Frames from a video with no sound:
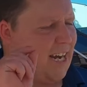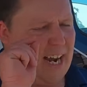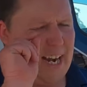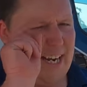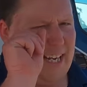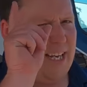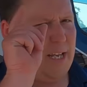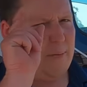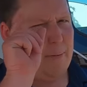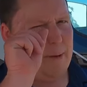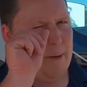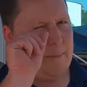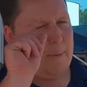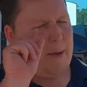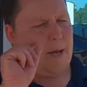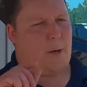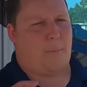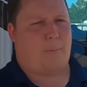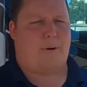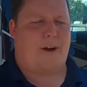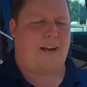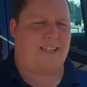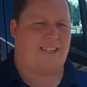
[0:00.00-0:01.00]
tiny bit
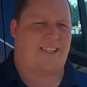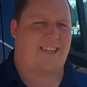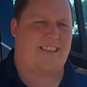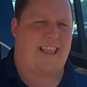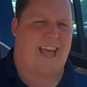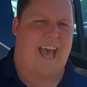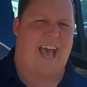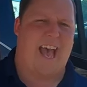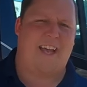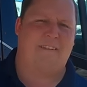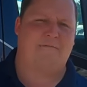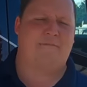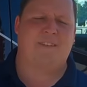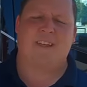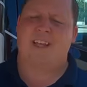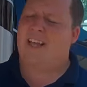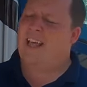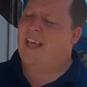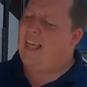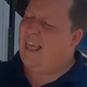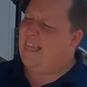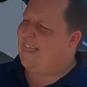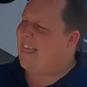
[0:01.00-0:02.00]
better price than that
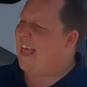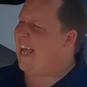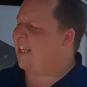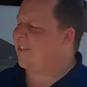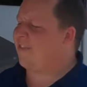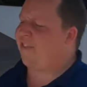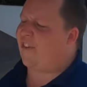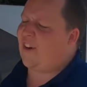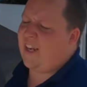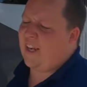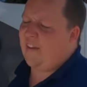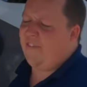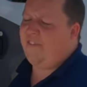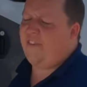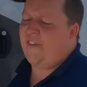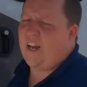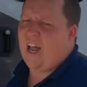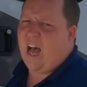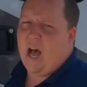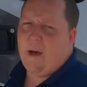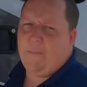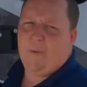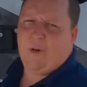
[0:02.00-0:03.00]
that's freaking
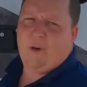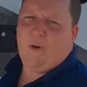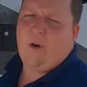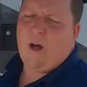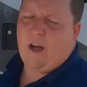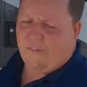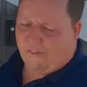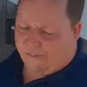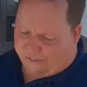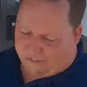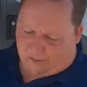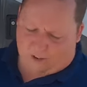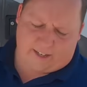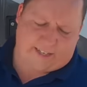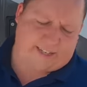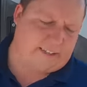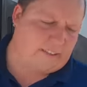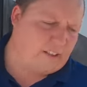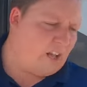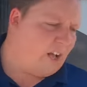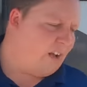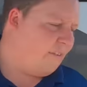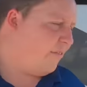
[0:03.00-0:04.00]
phenomenal. I
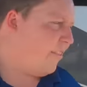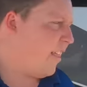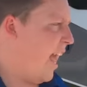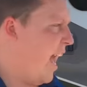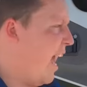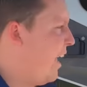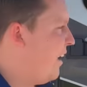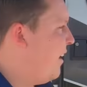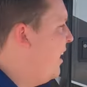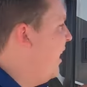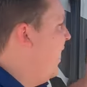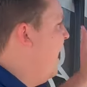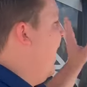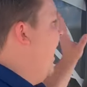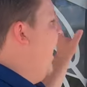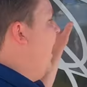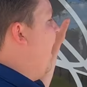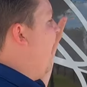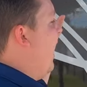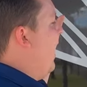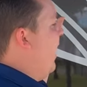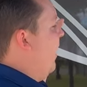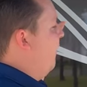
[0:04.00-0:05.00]
freaking love that.
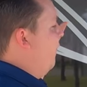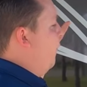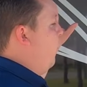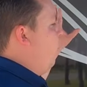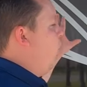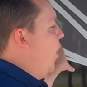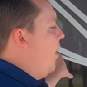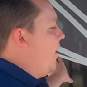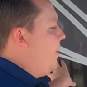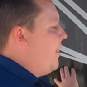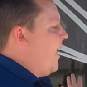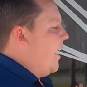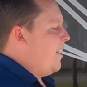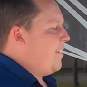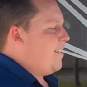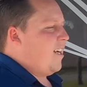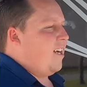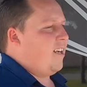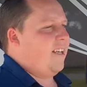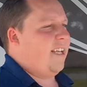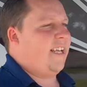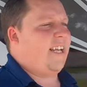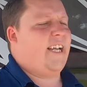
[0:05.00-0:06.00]
And what they
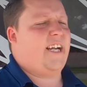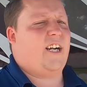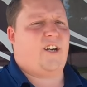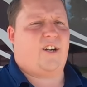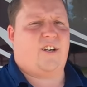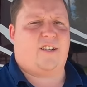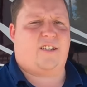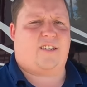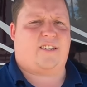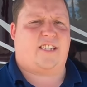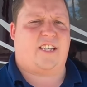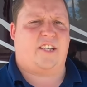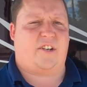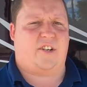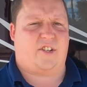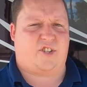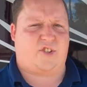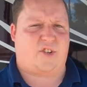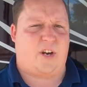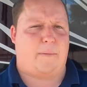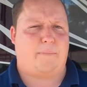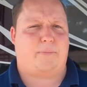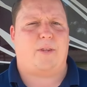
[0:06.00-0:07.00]
done here to
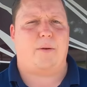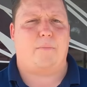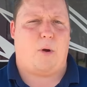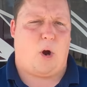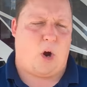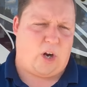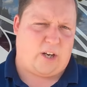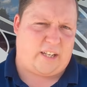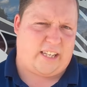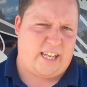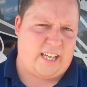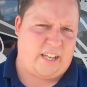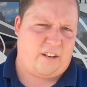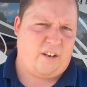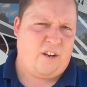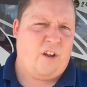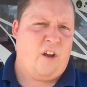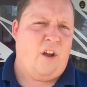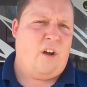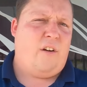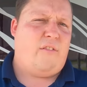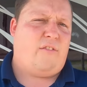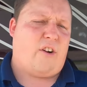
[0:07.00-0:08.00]
disrupt the market
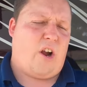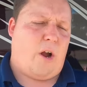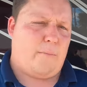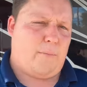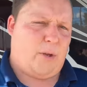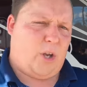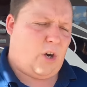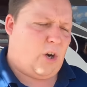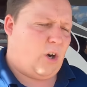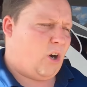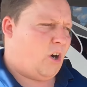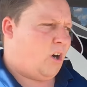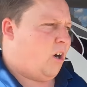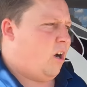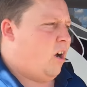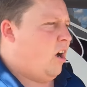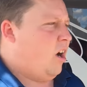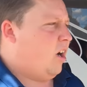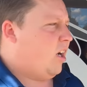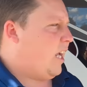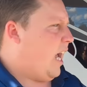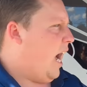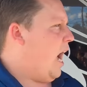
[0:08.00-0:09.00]
from your
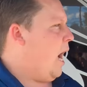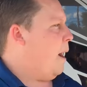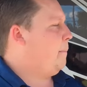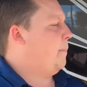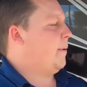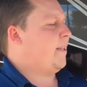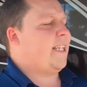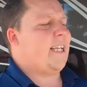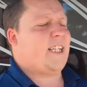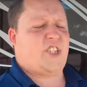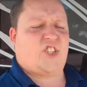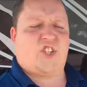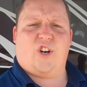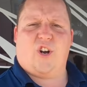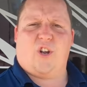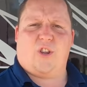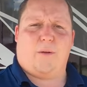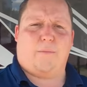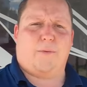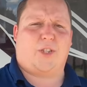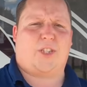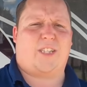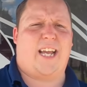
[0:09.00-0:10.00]
competition
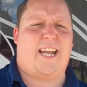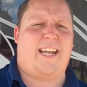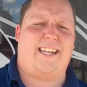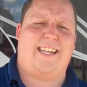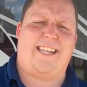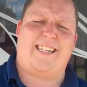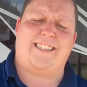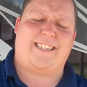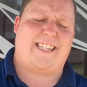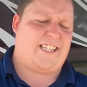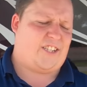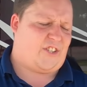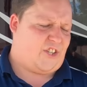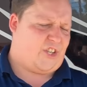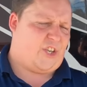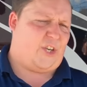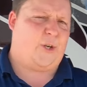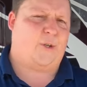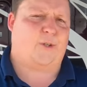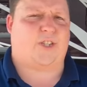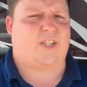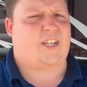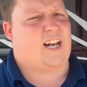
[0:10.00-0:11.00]
on the Mercedes is
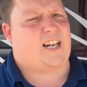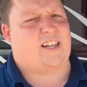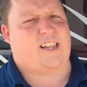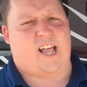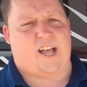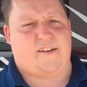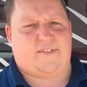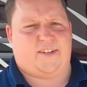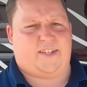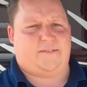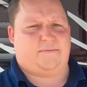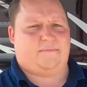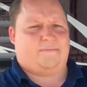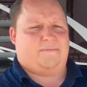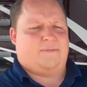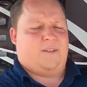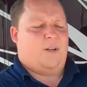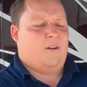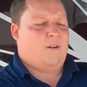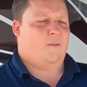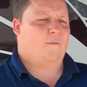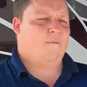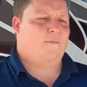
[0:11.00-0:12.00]
huge and I love it.
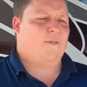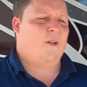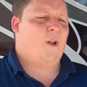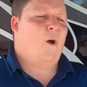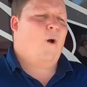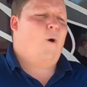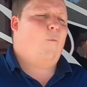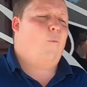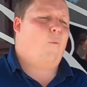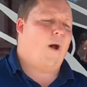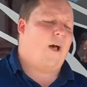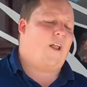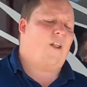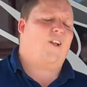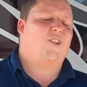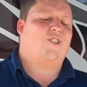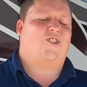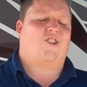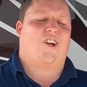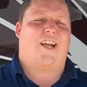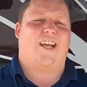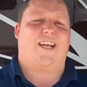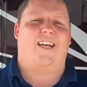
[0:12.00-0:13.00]
Me too. Well,
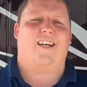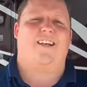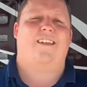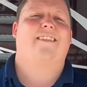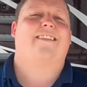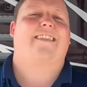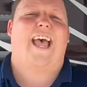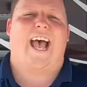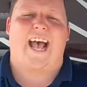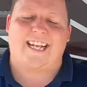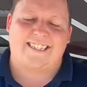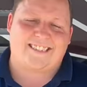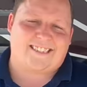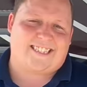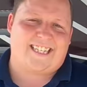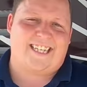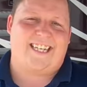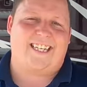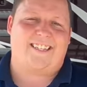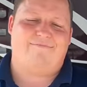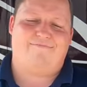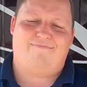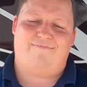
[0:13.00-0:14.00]
Andrea, that's
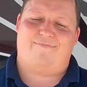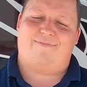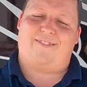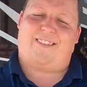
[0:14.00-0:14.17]
it.